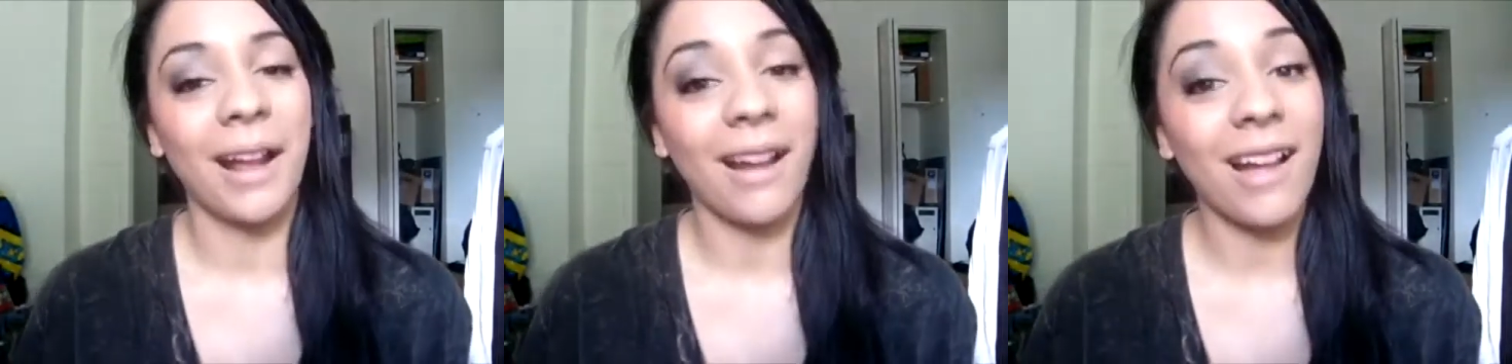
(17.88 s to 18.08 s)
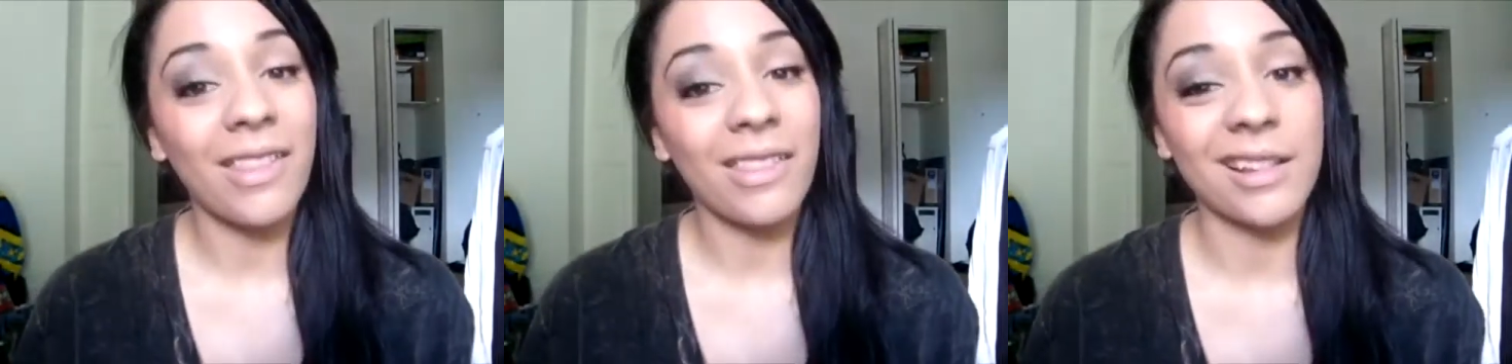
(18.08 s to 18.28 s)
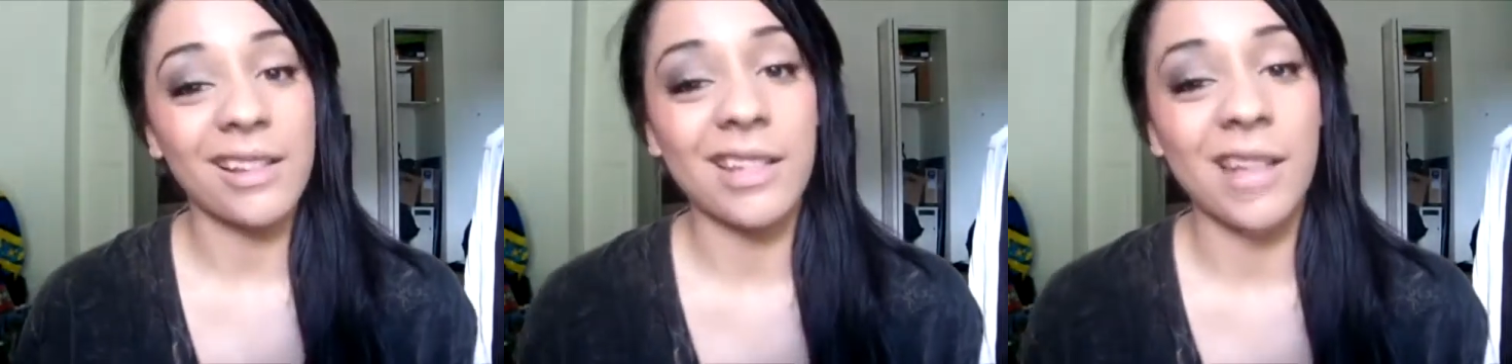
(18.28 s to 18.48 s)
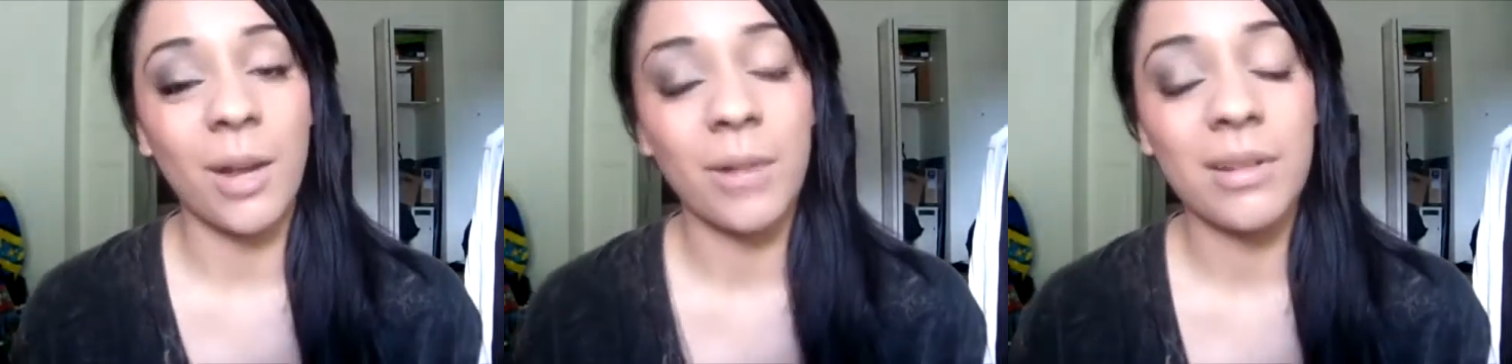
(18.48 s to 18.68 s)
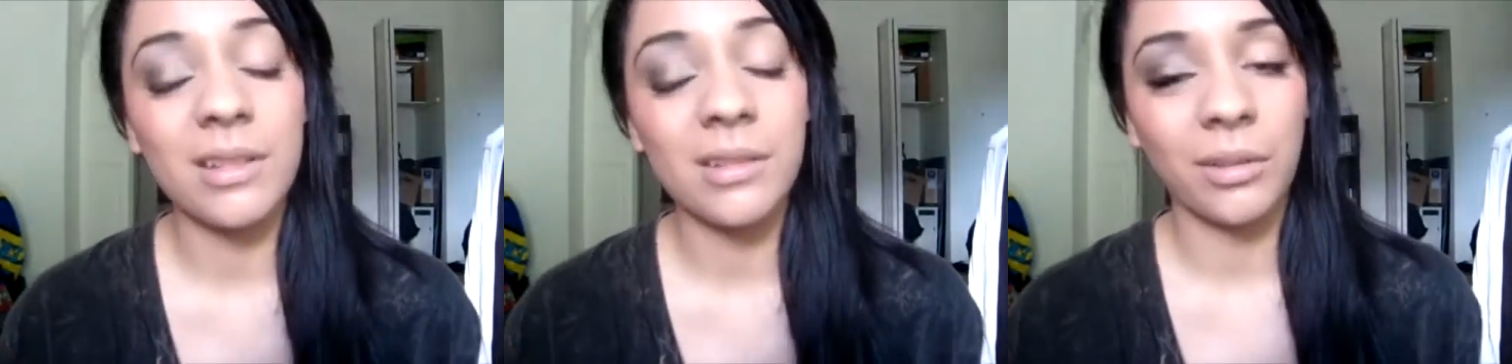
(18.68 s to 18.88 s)
I got this, I
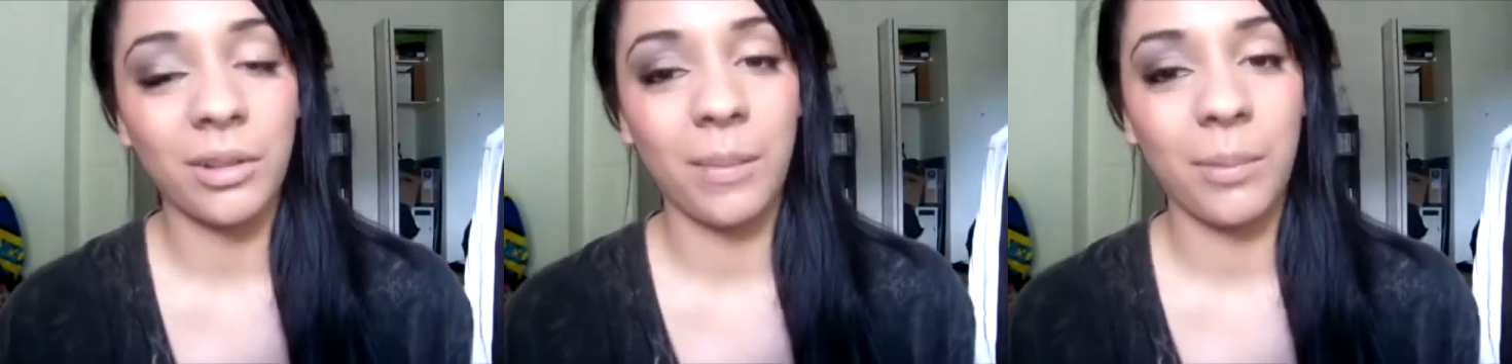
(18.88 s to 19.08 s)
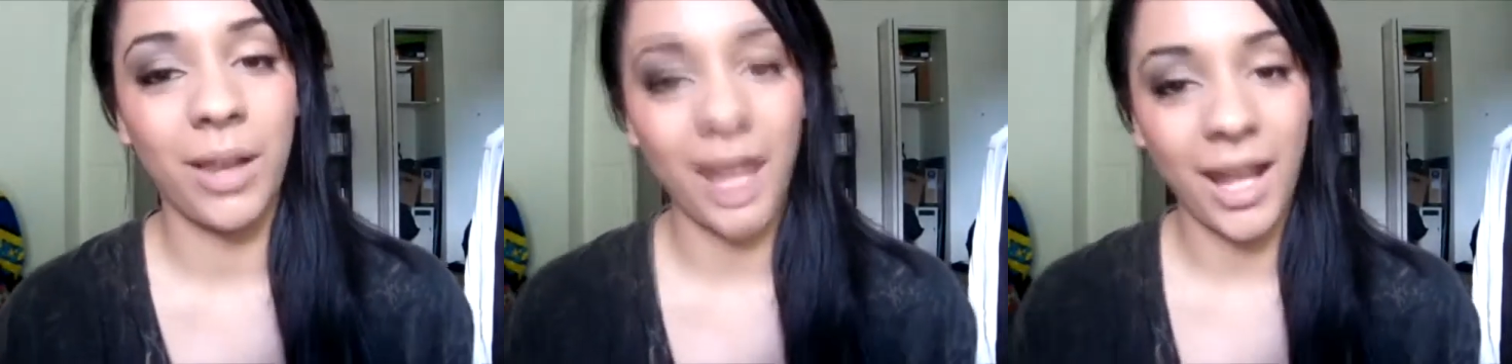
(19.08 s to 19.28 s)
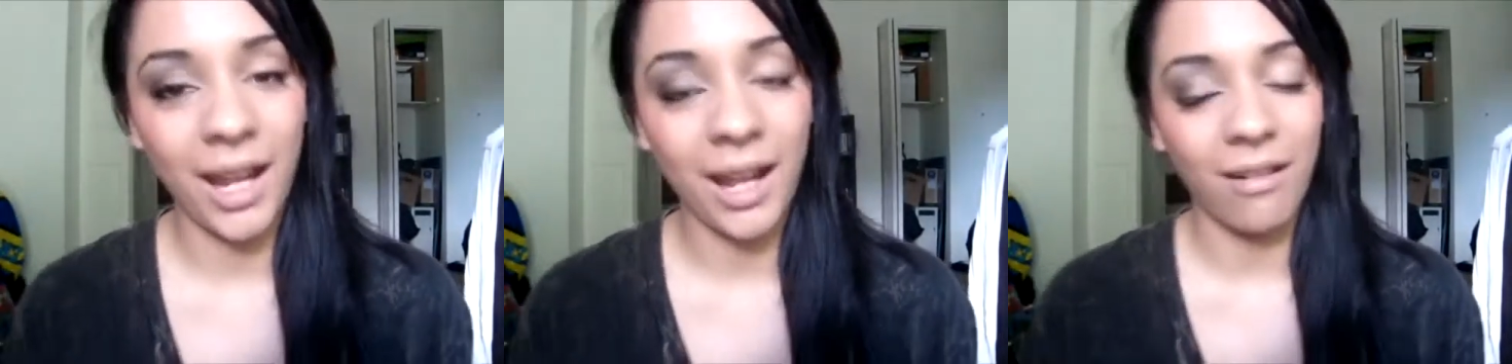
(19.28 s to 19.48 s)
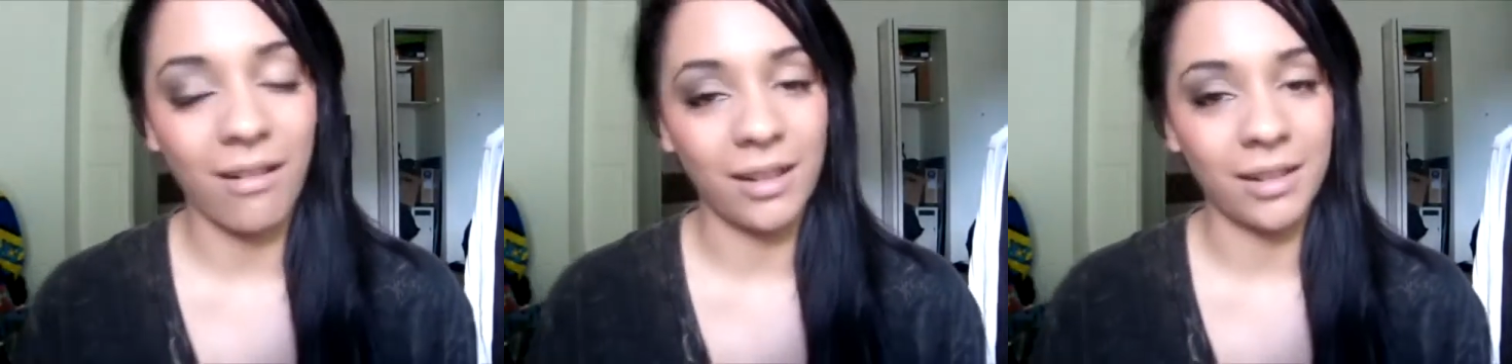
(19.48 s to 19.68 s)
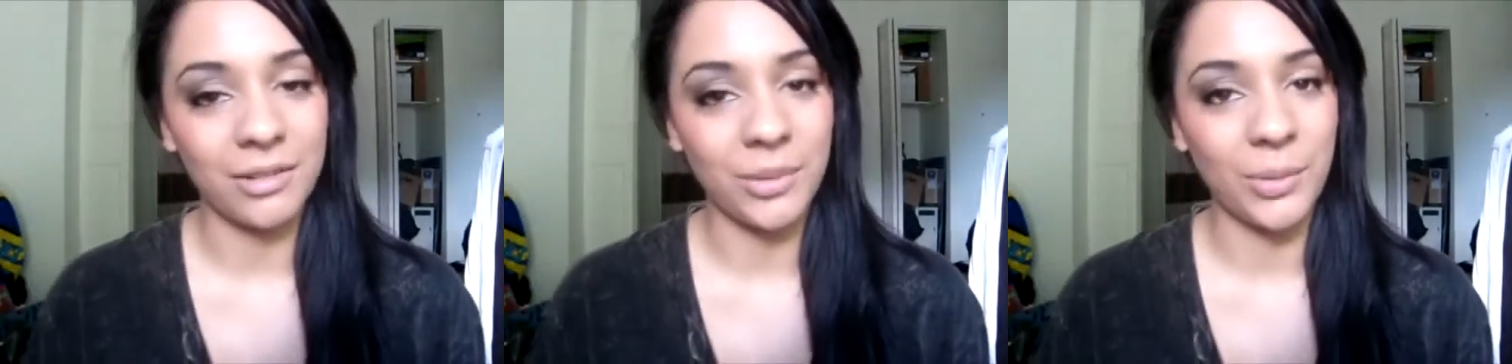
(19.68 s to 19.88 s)
wasn't really planning
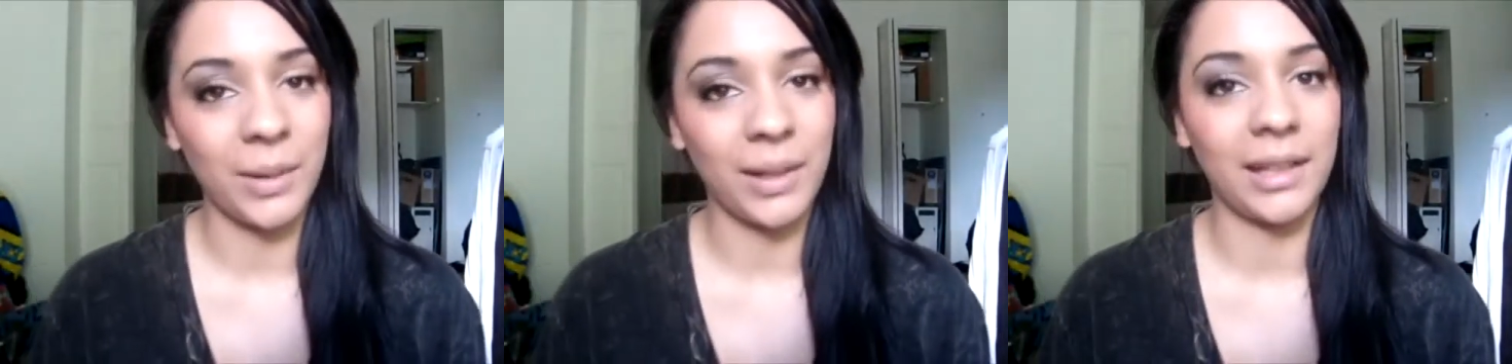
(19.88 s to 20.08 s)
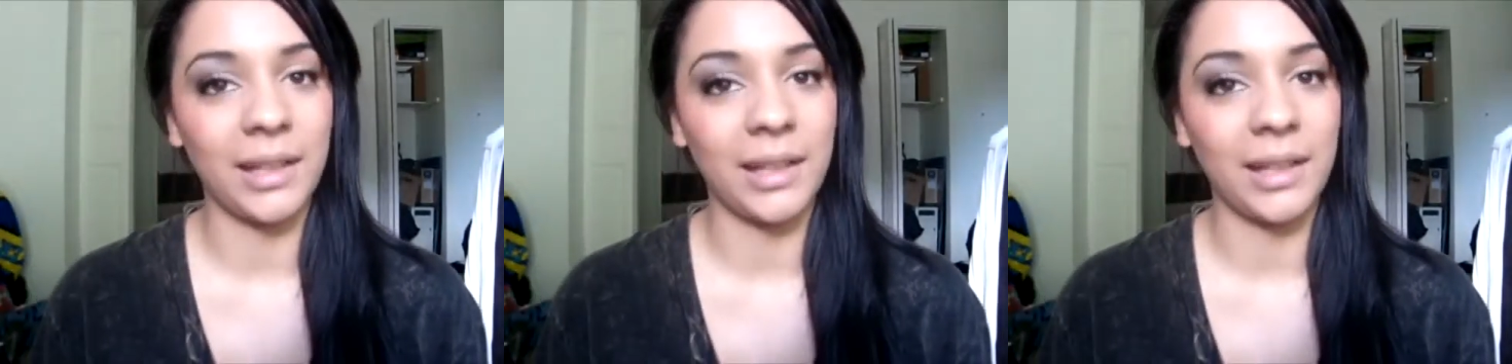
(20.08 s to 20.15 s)
on doing